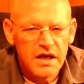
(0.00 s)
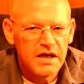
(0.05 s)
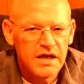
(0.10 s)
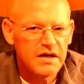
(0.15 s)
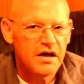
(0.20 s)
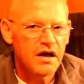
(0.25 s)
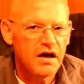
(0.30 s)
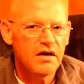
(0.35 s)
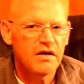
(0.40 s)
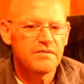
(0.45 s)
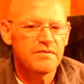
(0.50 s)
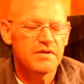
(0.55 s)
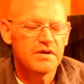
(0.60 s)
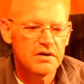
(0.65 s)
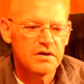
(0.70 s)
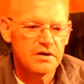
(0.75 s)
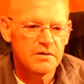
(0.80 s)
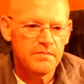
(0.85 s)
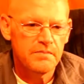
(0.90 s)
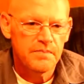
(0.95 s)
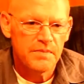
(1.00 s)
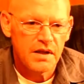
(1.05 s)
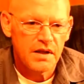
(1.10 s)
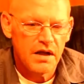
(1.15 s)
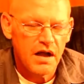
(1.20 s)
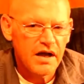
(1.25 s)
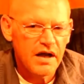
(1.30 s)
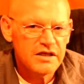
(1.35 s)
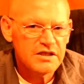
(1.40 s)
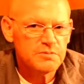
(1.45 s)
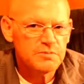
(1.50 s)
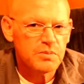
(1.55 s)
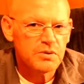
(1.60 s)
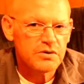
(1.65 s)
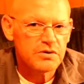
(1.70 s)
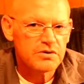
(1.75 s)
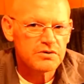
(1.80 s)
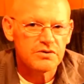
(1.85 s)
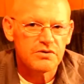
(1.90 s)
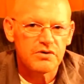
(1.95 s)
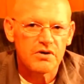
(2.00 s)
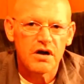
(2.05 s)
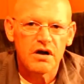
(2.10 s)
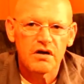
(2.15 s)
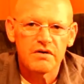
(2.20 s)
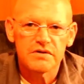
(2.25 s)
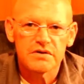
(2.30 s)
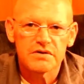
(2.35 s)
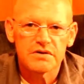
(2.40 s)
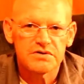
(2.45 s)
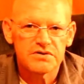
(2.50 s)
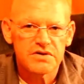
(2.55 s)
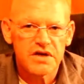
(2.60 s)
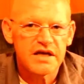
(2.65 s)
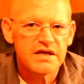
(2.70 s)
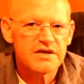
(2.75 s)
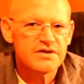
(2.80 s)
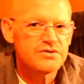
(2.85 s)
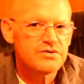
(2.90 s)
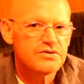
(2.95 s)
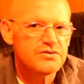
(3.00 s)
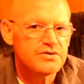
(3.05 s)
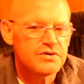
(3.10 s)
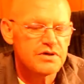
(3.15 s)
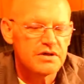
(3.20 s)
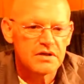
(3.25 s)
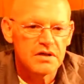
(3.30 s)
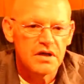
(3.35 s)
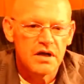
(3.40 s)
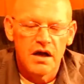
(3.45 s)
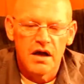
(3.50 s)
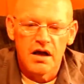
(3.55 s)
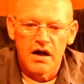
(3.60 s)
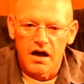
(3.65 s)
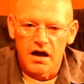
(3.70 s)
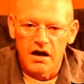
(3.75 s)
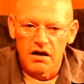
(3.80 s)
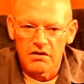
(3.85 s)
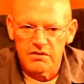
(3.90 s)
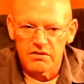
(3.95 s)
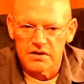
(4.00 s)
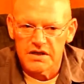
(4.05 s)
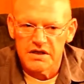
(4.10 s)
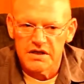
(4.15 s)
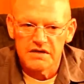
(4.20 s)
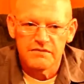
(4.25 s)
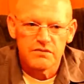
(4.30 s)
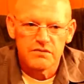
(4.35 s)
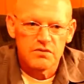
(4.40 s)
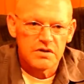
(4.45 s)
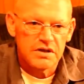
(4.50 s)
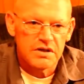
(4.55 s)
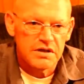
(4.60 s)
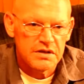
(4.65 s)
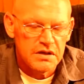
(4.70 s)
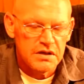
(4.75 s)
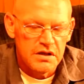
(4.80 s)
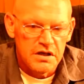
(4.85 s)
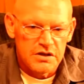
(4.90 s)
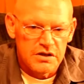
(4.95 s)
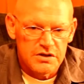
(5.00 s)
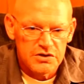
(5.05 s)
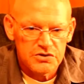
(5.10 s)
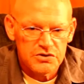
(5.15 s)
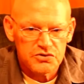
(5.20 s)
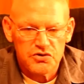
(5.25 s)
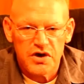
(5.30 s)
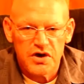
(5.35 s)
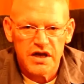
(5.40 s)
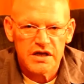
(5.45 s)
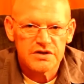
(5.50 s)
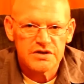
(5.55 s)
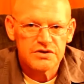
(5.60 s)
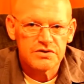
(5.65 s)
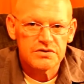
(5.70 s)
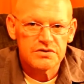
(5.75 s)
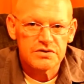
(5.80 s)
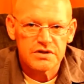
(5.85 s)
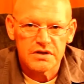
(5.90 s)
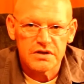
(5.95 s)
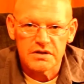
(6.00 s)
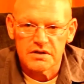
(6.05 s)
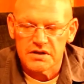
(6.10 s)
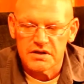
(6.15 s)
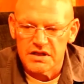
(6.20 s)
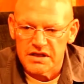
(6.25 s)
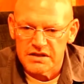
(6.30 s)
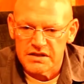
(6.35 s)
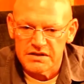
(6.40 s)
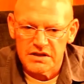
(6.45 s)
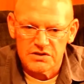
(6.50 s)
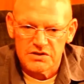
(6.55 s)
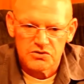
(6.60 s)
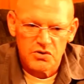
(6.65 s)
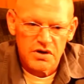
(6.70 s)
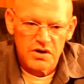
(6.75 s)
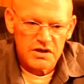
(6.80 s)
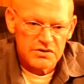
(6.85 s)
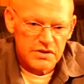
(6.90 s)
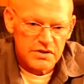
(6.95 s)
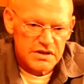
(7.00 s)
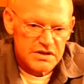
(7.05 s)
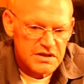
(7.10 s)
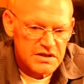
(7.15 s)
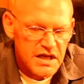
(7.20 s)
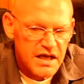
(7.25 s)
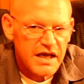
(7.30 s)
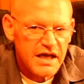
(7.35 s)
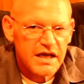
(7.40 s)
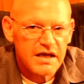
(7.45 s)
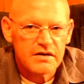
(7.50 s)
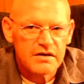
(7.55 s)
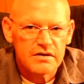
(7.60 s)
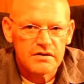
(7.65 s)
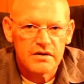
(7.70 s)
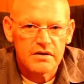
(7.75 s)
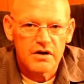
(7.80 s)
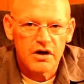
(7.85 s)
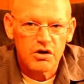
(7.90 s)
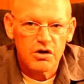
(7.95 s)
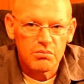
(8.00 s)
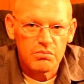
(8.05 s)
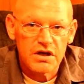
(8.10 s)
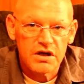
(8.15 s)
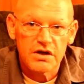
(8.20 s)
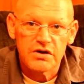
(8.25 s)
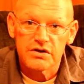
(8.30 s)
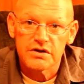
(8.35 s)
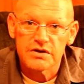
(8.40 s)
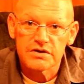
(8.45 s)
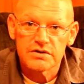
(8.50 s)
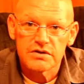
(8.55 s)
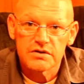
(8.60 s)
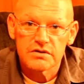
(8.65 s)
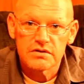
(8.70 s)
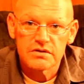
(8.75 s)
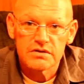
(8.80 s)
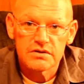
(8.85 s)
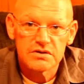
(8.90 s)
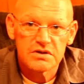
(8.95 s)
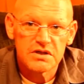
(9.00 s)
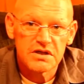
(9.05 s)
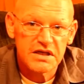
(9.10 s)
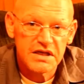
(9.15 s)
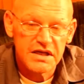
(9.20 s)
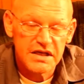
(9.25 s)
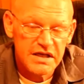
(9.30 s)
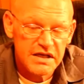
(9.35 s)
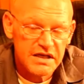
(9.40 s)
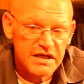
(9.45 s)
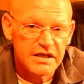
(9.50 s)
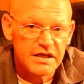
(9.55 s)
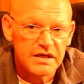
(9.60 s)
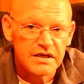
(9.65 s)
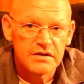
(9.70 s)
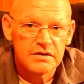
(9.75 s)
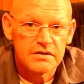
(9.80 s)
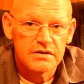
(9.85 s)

And the icebergs are all the disasters and all the evil and distractions and things that try to attack our marriage to get in,